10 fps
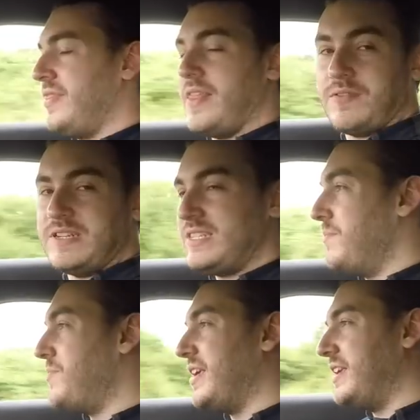There is
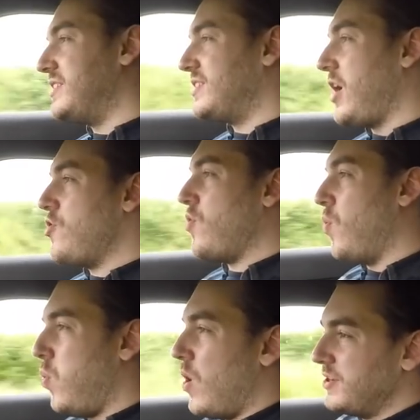something so
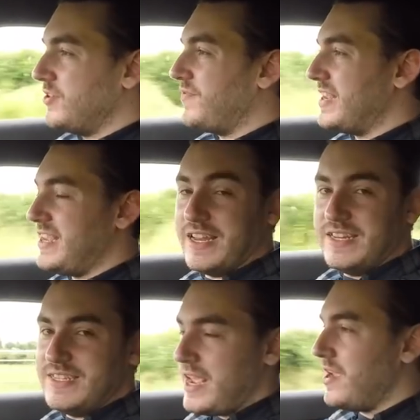wonderfully
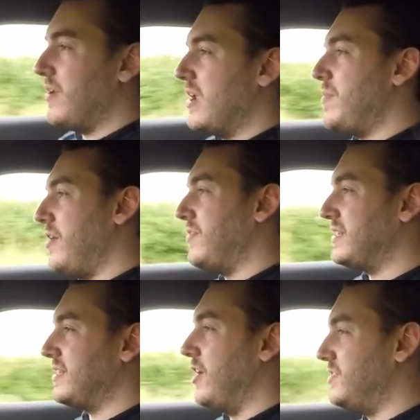endearing about
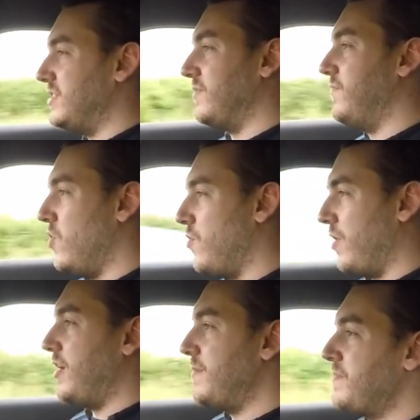this Lotus
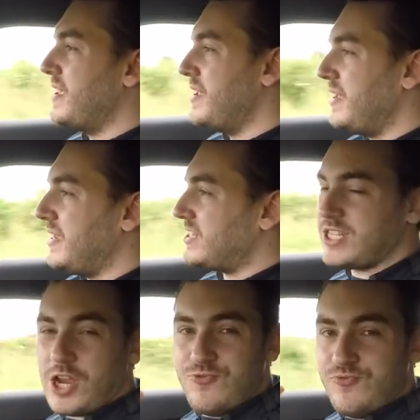Evora. It's
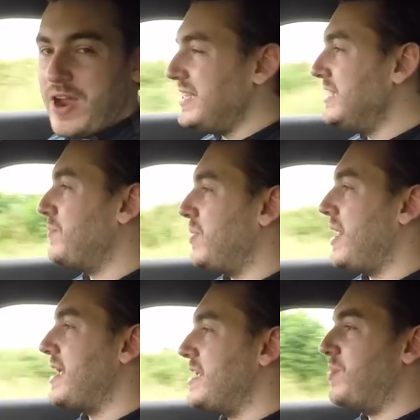so ready to
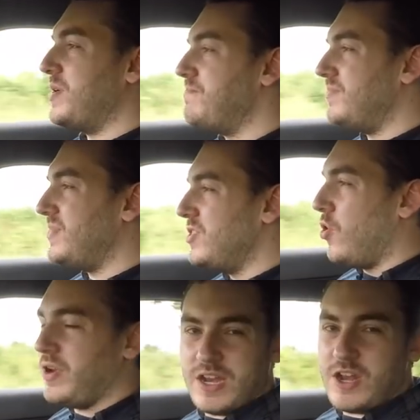play, but
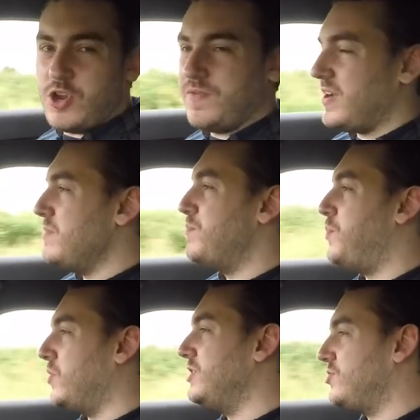not in an overly
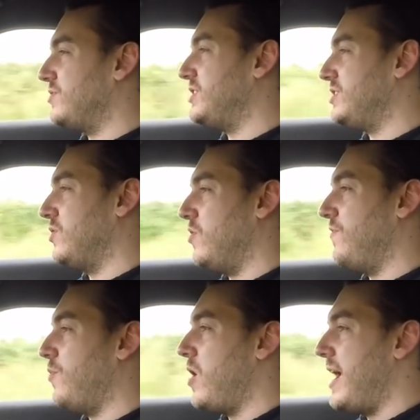boisterous sort
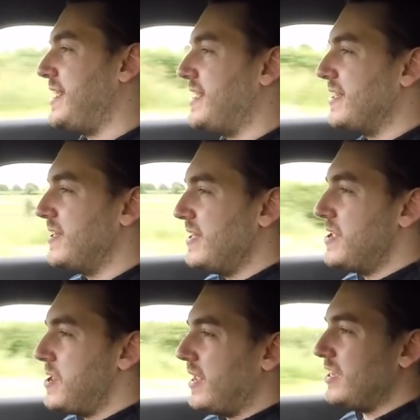of way.
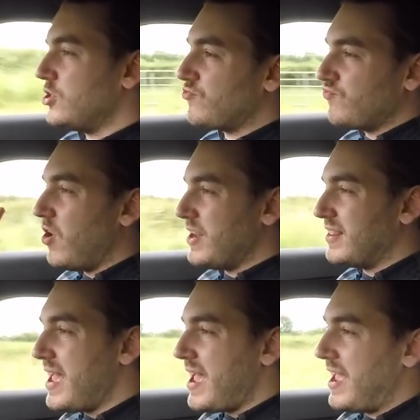It's just right
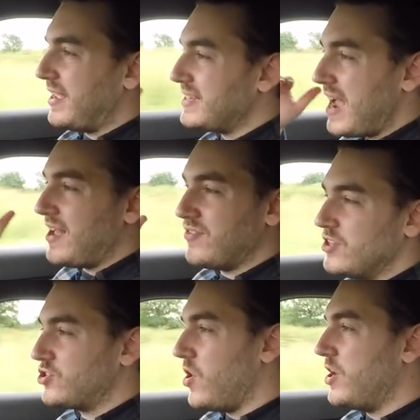there. It's at the
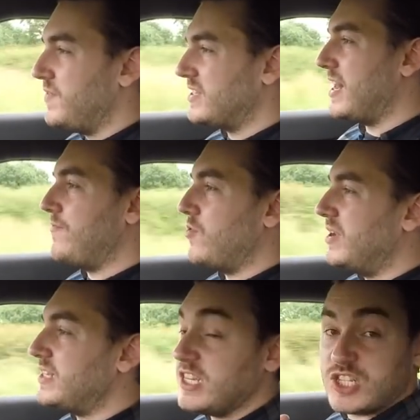driver's level.
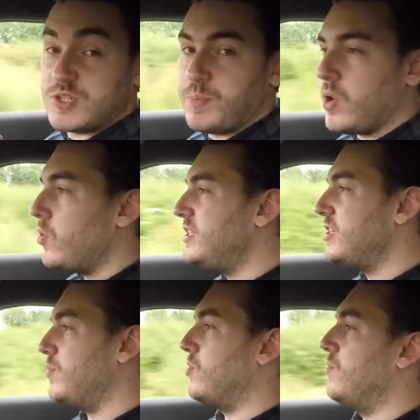It's
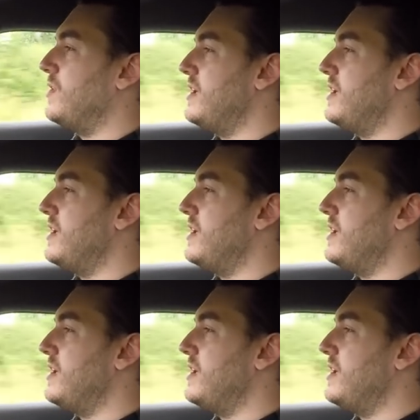exploitable.